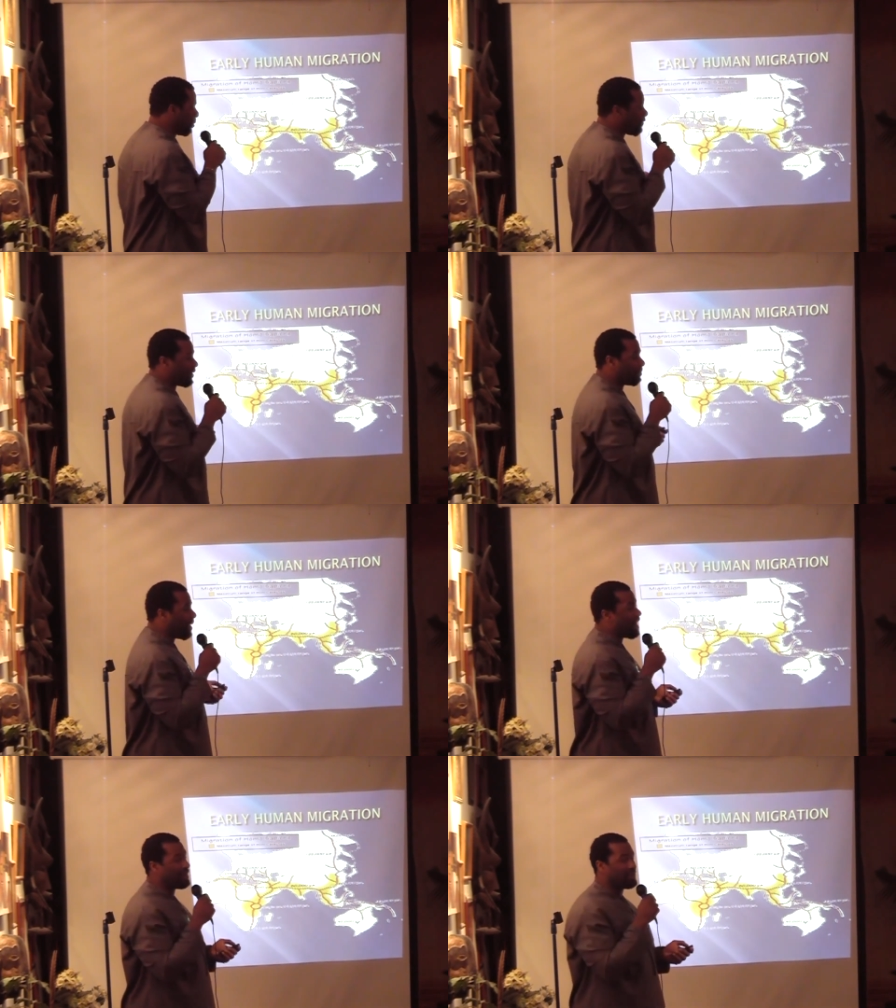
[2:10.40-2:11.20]
it was the perfect
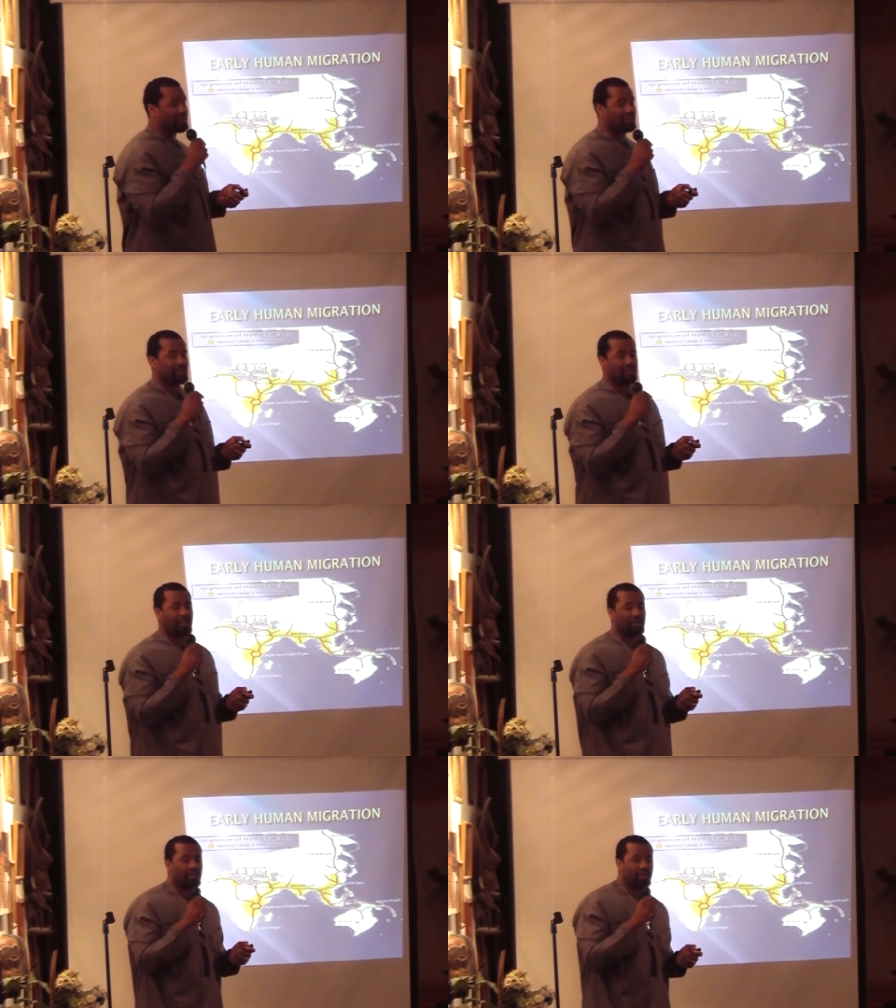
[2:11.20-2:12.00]
balance,
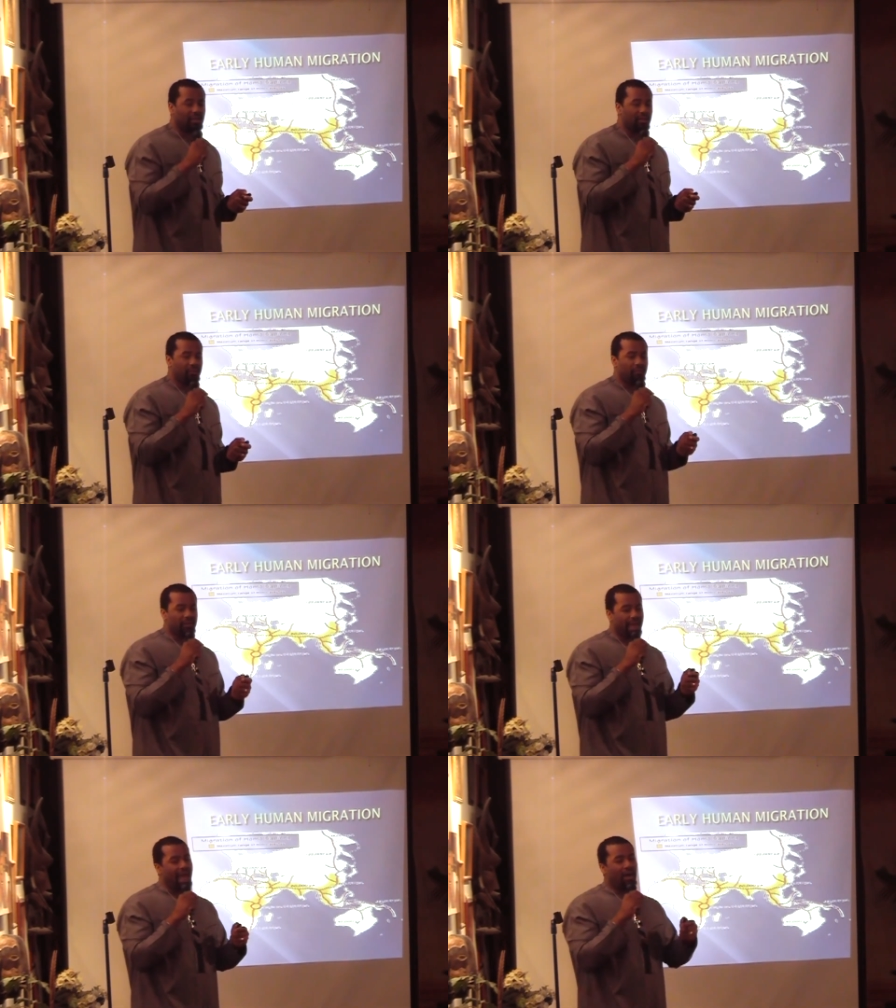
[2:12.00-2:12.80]

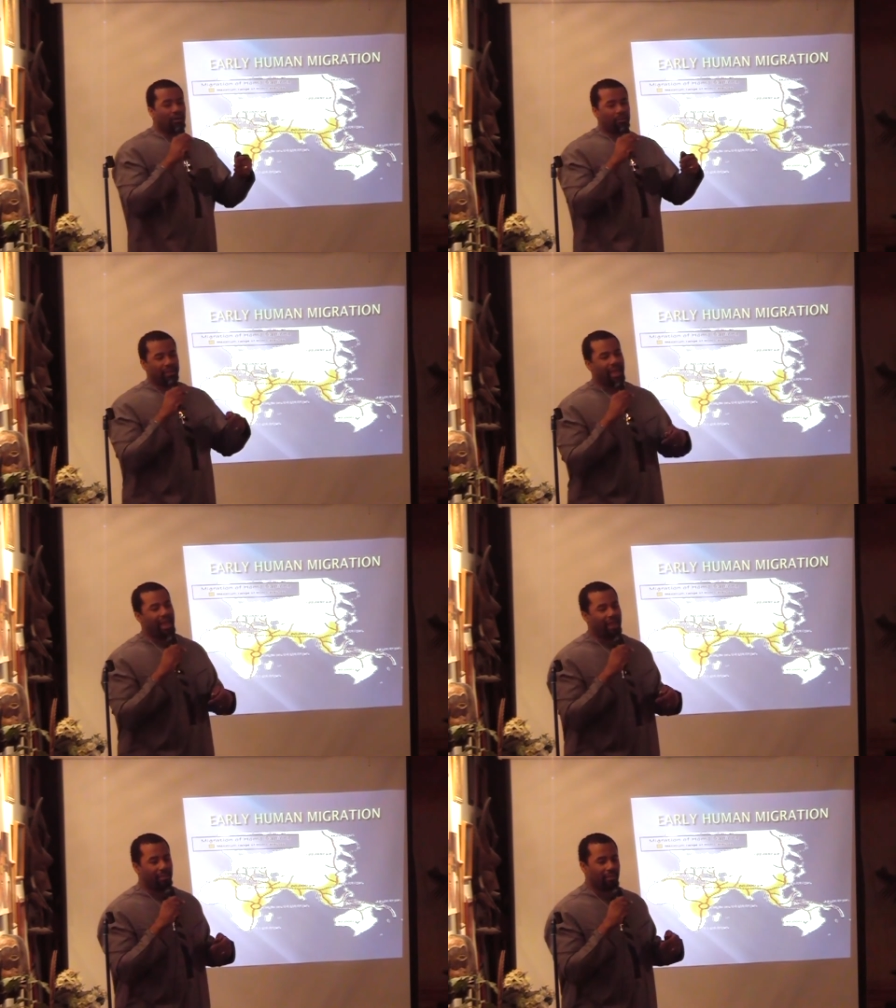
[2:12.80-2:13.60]
now
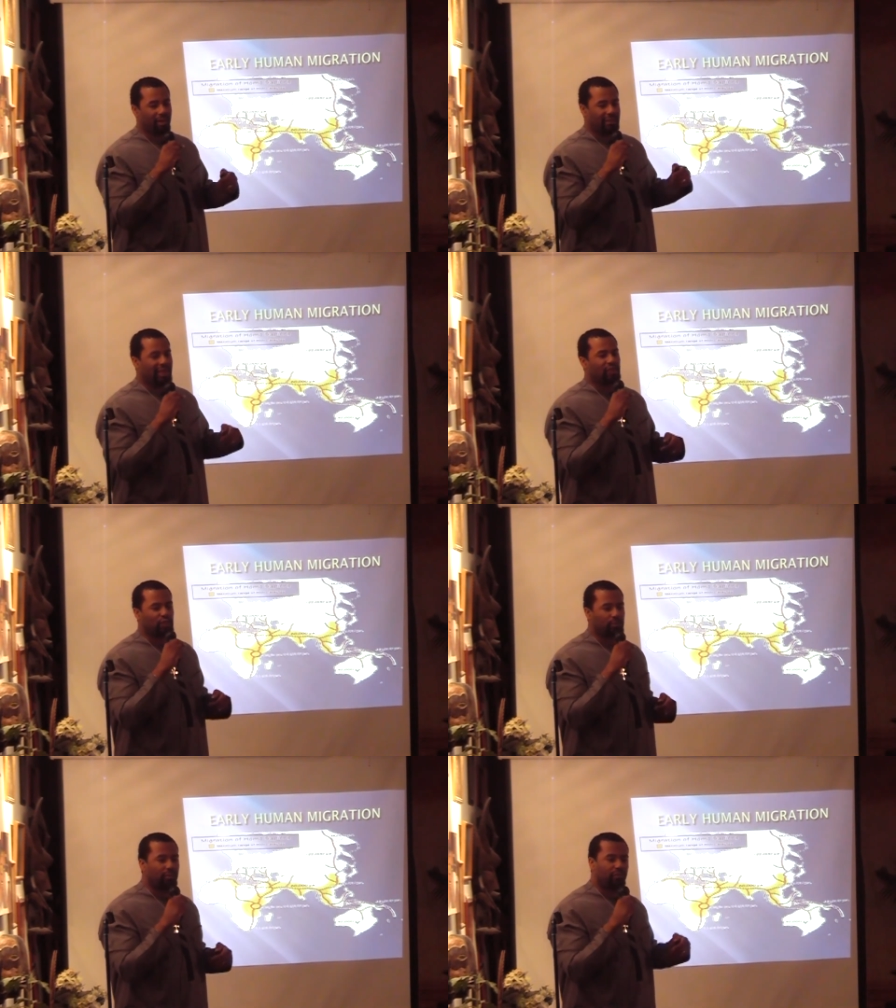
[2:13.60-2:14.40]
became a
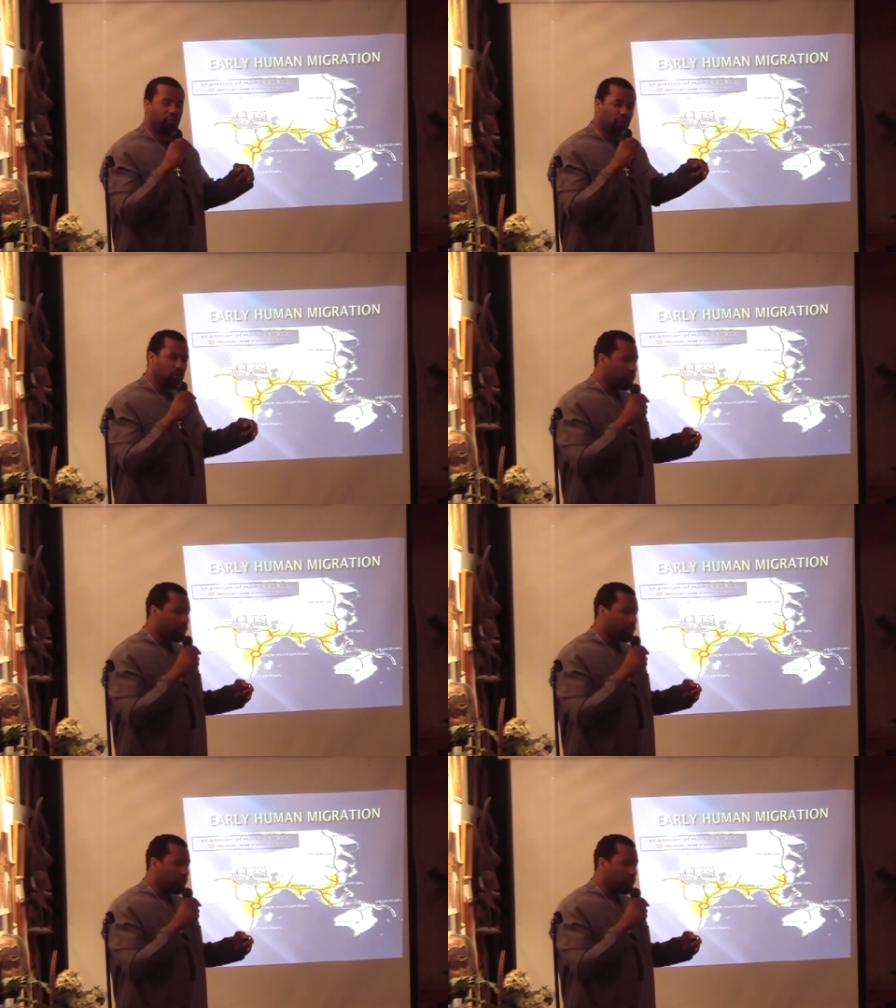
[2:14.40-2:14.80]
detriment for